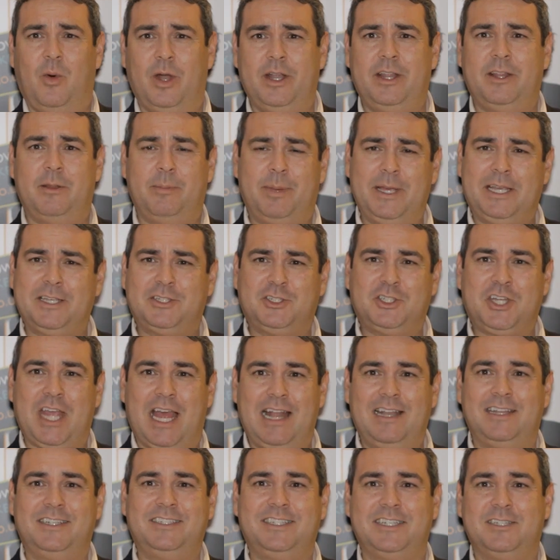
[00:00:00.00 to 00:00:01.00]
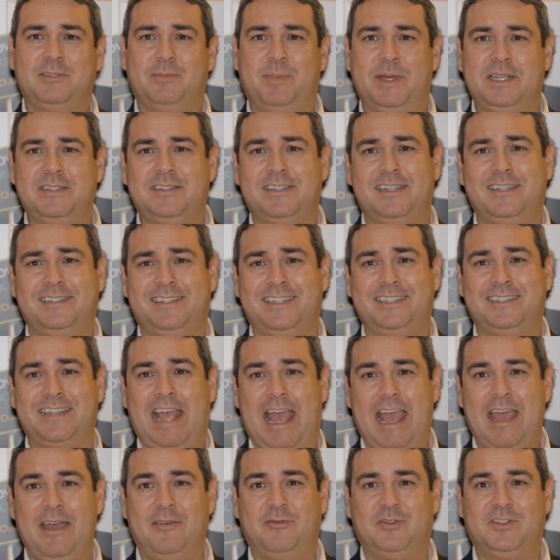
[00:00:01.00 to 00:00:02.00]
One of the biggest challenges businesses
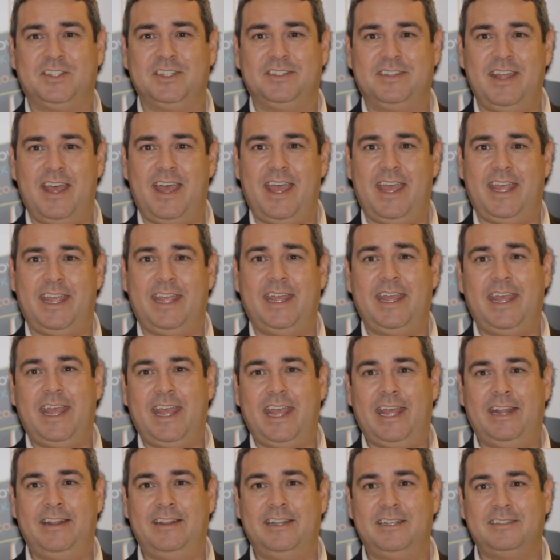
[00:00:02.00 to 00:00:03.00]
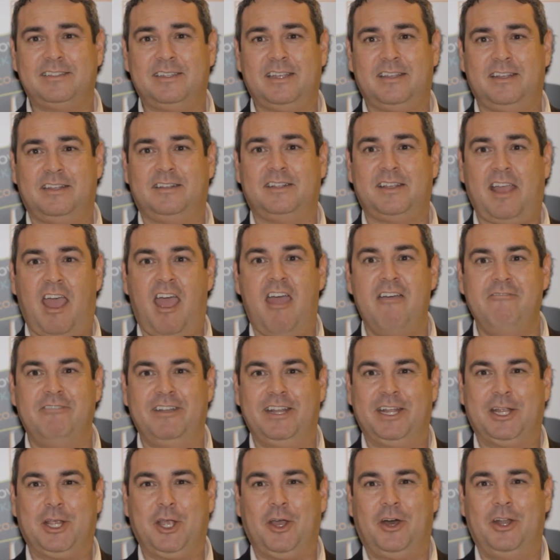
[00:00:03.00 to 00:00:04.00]
have today in this
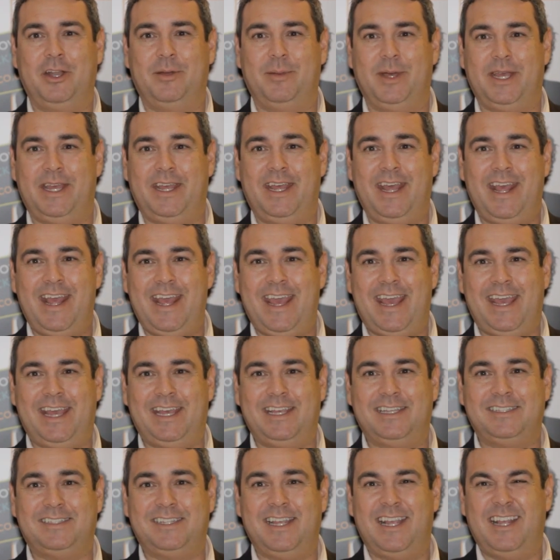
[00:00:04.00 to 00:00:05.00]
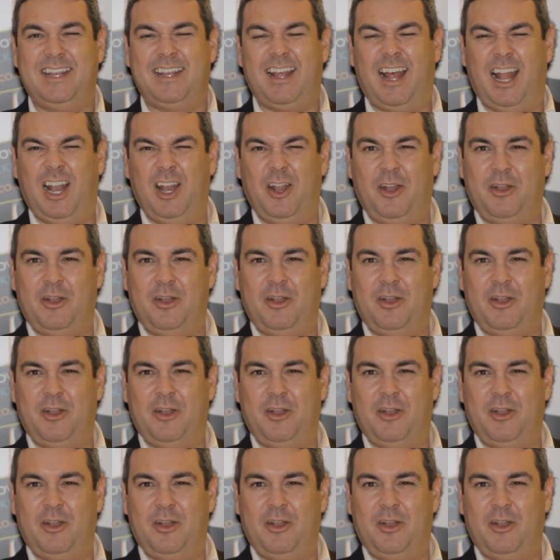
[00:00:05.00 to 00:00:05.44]
current economy is a